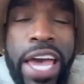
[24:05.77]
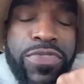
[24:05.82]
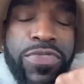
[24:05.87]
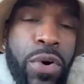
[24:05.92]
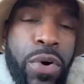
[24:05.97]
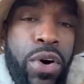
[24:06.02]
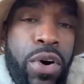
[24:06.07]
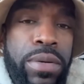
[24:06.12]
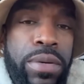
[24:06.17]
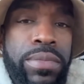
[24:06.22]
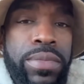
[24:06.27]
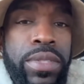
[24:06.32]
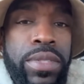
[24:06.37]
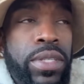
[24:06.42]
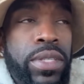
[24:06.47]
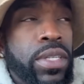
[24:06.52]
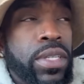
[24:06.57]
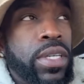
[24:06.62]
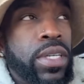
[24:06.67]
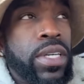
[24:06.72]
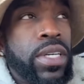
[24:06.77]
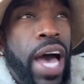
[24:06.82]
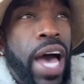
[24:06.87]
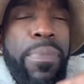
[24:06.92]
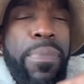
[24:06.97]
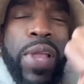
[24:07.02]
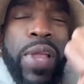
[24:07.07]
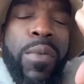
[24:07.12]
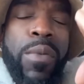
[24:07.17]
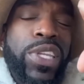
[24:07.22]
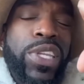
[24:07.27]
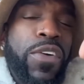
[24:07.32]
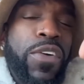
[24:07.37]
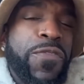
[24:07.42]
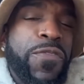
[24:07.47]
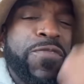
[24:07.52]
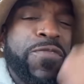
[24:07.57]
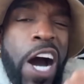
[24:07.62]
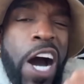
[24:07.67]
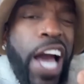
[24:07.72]
platform. I play
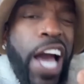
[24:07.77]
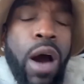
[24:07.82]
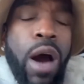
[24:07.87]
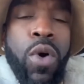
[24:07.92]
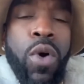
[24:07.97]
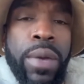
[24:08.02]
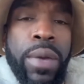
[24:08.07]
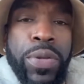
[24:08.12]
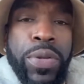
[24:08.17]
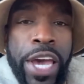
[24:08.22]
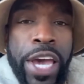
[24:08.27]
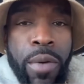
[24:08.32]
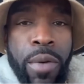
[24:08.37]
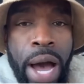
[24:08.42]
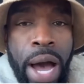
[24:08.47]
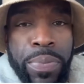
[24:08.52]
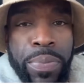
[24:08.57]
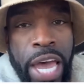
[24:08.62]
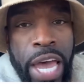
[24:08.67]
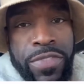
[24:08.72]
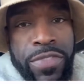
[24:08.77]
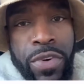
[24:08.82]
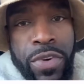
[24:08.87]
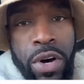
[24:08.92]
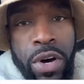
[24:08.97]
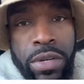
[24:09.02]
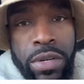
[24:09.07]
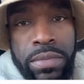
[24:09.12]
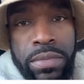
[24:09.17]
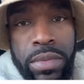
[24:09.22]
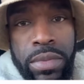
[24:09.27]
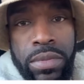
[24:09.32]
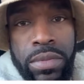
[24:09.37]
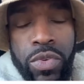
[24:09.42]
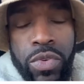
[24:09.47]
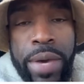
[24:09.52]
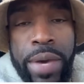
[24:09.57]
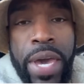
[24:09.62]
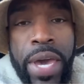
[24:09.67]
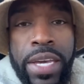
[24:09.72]
what the fuck I want to play on my platform.
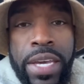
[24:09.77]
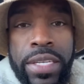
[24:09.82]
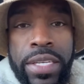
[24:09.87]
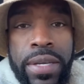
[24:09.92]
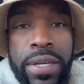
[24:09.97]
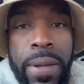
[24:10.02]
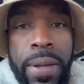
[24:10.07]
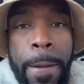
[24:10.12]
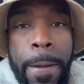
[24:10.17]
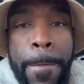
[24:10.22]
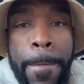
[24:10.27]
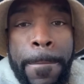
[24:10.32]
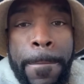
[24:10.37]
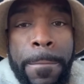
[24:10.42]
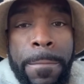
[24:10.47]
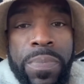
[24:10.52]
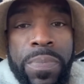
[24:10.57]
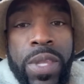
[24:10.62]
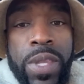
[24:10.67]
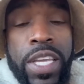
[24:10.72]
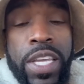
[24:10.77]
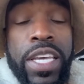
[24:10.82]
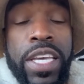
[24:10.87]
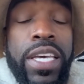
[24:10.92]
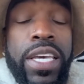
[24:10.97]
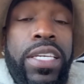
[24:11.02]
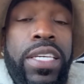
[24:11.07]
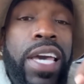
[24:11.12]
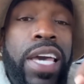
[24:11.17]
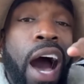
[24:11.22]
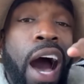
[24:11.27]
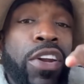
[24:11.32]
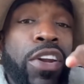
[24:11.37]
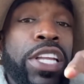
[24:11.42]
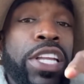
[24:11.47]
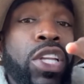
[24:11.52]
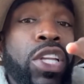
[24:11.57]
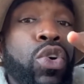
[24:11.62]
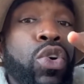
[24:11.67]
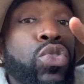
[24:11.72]
You hear me?
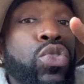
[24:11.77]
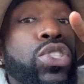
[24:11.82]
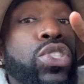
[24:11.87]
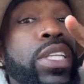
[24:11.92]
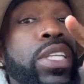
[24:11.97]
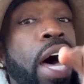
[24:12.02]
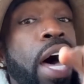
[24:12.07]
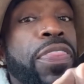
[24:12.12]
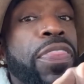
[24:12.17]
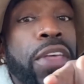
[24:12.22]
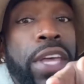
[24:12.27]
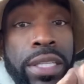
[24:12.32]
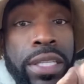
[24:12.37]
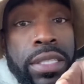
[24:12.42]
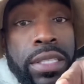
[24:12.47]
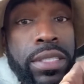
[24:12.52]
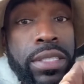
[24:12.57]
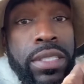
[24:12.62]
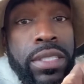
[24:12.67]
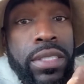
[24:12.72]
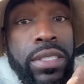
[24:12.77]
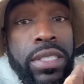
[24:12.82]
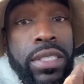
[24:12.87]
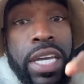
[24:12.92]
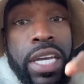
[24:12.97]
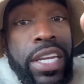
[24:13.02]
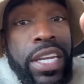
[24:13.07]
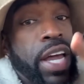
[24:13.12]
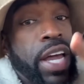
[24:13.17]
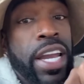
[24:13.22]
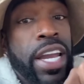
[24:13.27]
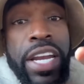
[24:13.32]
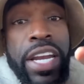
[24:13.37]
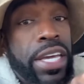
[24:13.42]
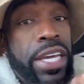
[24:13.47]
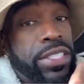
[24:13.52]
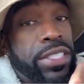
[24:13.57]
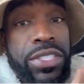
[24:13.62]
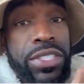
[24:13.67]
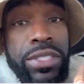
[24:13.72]
Y'all didn't lose nothing in
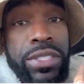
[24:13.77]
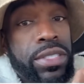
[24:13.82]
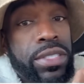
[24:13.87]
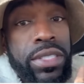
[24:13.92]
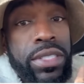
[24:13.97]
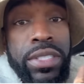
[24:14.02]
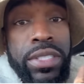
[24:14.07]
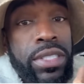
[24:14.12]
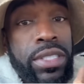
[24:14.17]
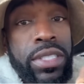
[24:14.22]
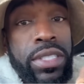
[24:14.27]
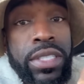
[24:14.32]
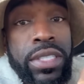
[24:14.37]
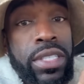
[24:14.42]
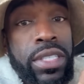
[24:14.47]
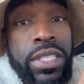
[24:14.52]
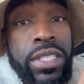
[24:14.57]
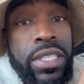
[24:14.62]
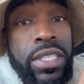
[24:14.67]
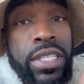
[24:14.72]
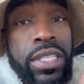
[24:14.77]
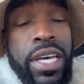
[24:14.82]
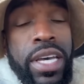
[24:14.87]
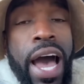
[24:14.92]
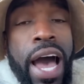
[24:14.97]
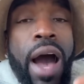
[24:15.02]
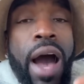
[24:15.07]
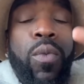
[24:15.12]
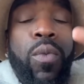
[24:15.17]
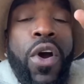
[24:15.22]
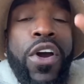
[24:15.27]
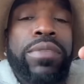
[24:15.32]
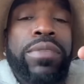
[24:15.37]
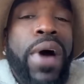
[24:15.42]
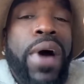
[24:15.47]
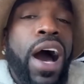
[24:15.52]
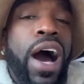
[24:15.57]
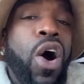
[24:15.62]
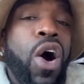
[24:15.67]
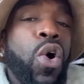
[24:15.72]
none of this. I
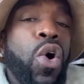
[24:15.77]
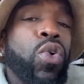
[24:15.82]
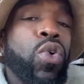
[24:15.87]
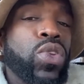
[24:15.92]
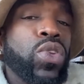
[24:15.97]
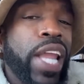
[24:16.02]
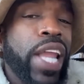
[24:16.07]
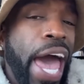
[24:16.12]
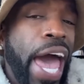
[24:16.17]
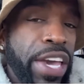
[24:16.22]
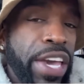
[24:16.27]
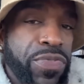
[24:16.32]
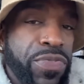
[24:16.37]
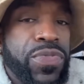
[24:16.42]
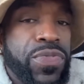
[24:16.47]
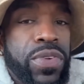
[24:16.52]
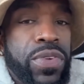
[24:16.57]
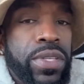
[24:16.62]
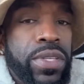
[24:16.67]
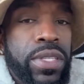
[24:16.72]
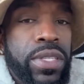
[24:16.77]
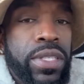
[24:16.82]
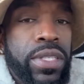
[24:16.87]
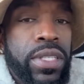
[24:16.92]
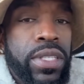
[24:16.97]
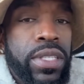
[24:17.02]
worked my whole life